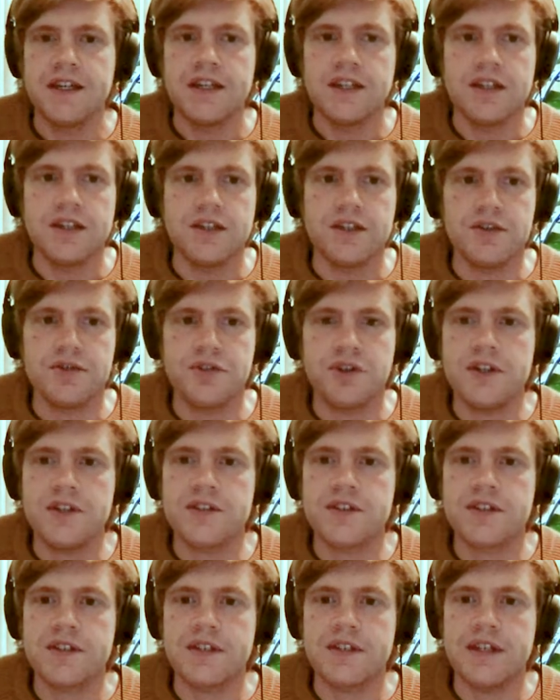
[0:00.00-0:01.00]
The
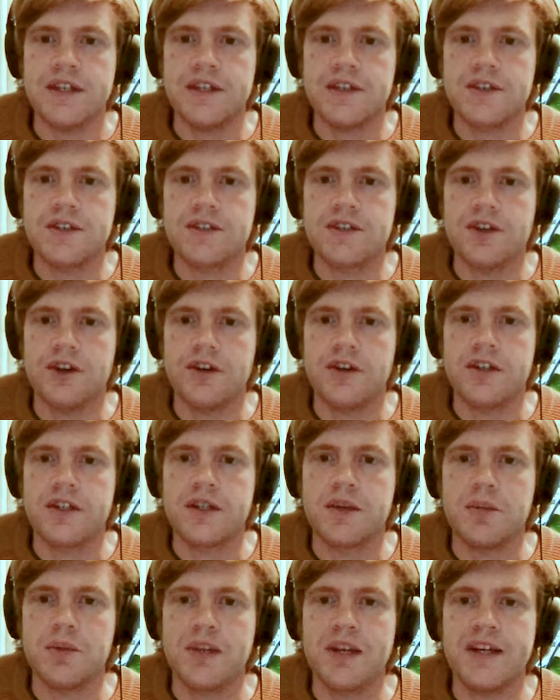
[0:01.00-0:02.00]
first is the
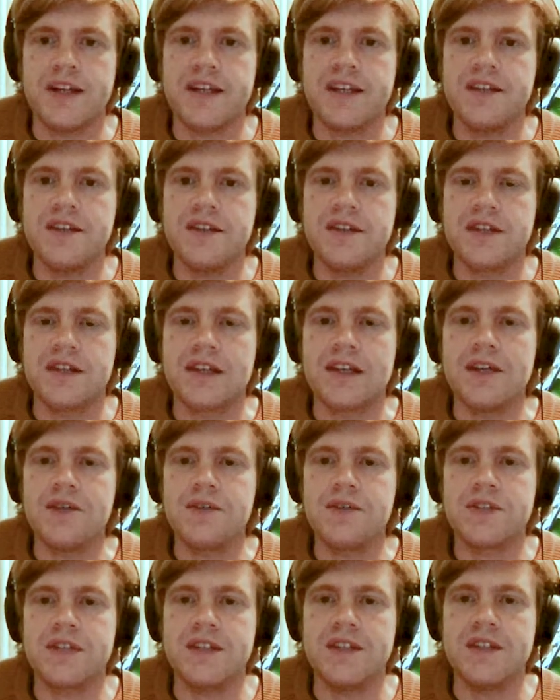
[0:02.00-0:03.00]
ORAQL plugin that
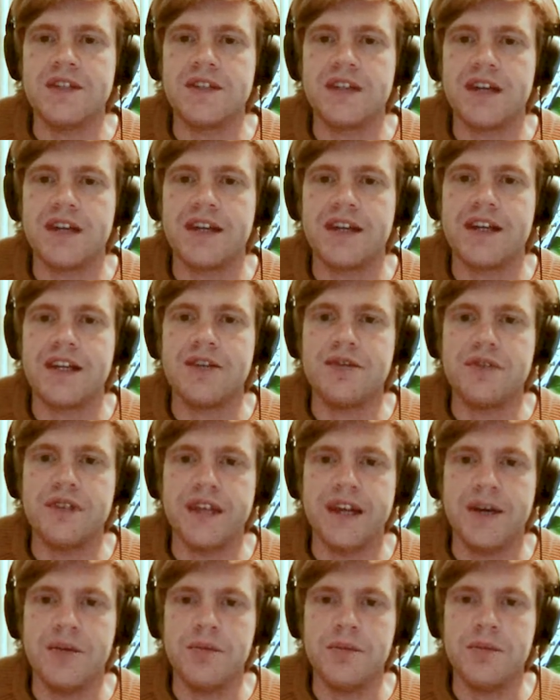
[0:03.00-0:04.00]
lives inside
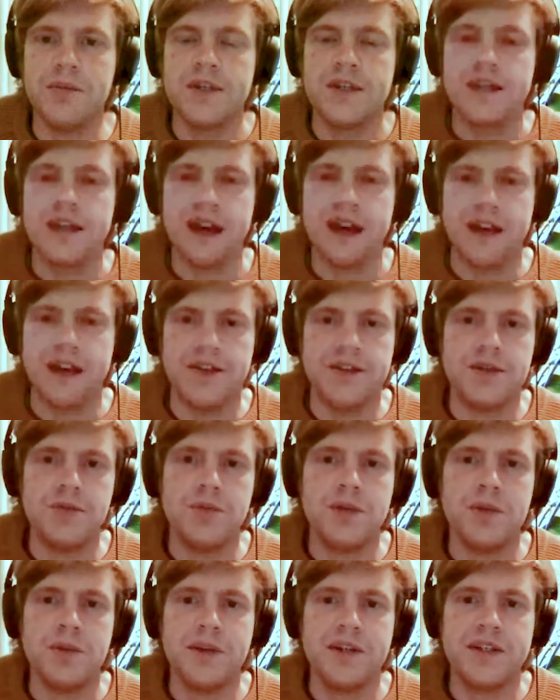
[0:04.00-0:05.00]
LLVM and is
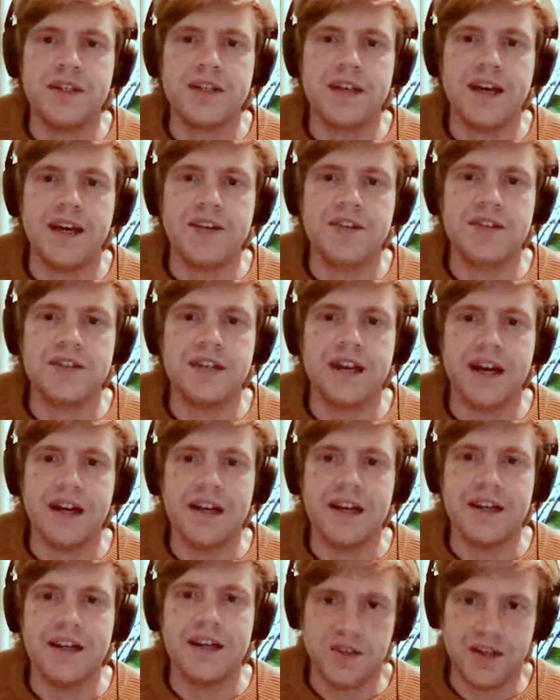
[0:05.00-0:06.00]
implemented as an
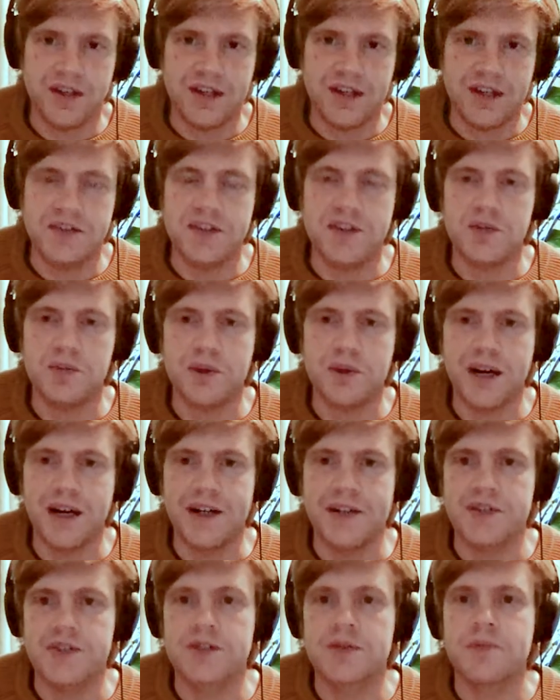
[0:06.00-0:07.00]
alias analysis
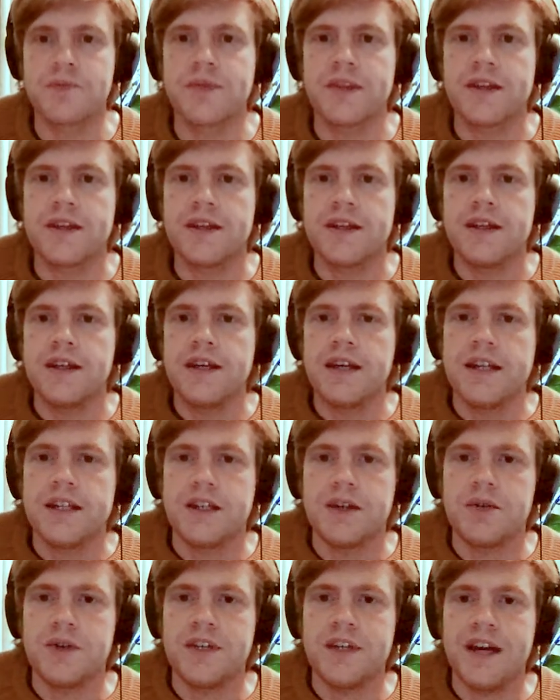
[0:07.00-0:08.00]
pass.
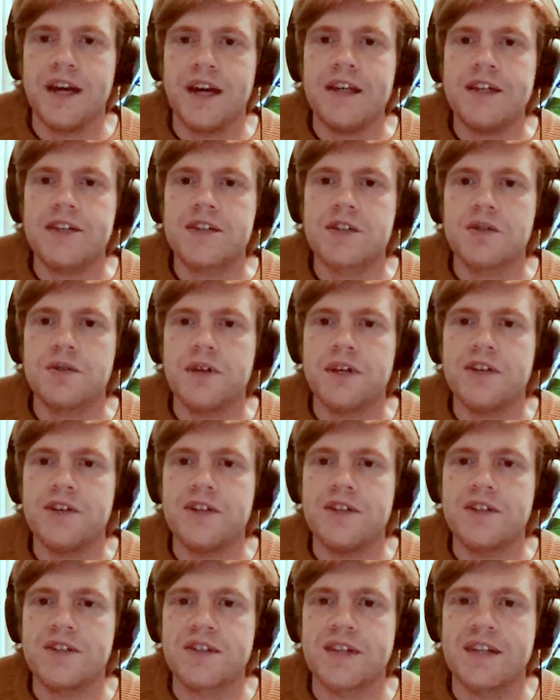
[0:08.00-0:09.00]
Now, when alias
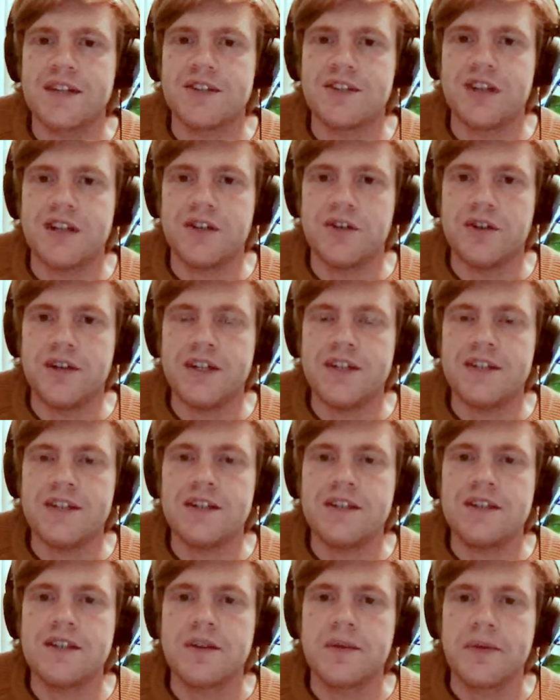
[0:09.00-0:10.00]
queries get
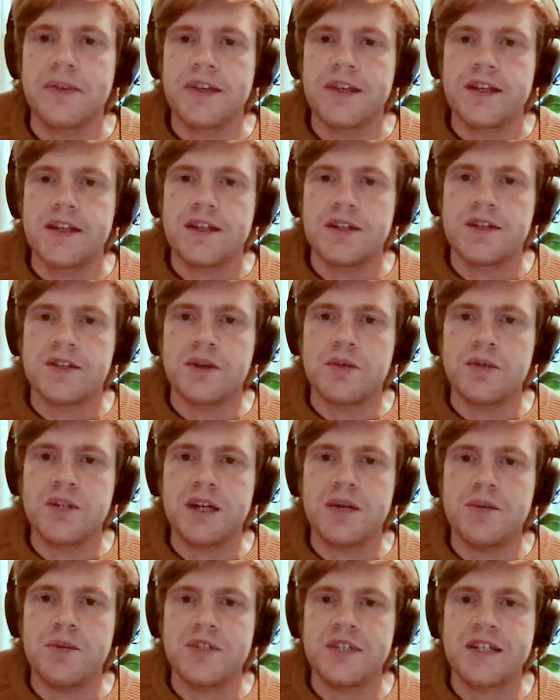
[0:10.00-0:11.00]
generated,
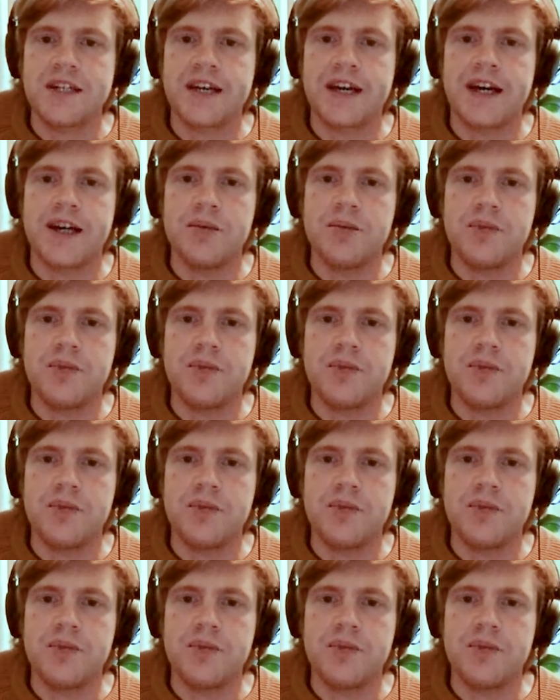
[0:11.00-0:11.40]
sometimes they can't